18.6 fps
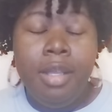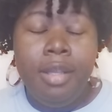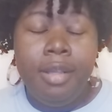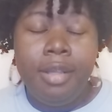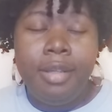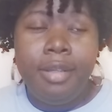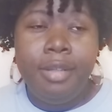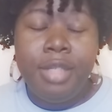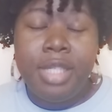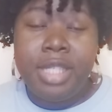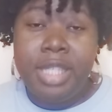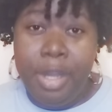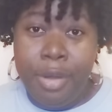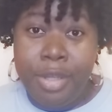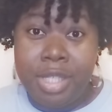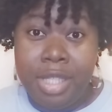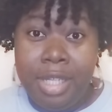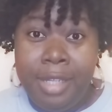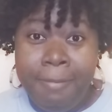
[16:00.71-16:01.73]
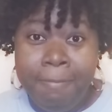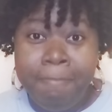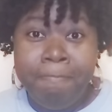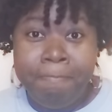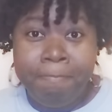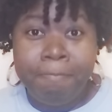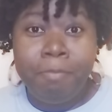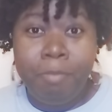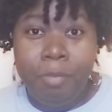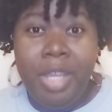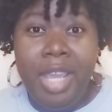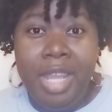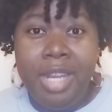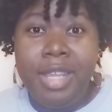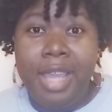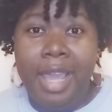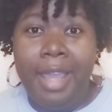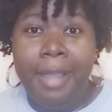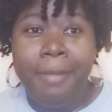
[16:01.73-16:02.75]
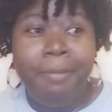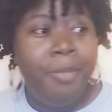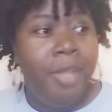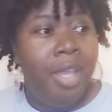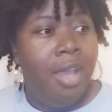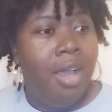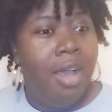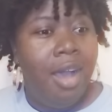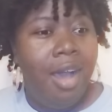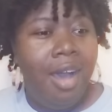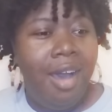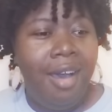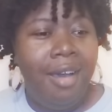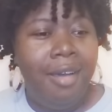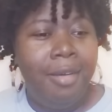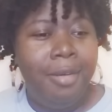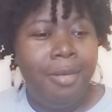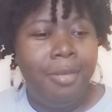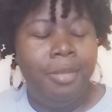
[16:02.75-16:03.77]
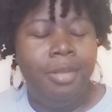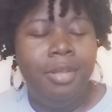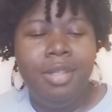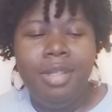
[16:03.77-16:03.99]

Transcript: Seriously, in game. Um,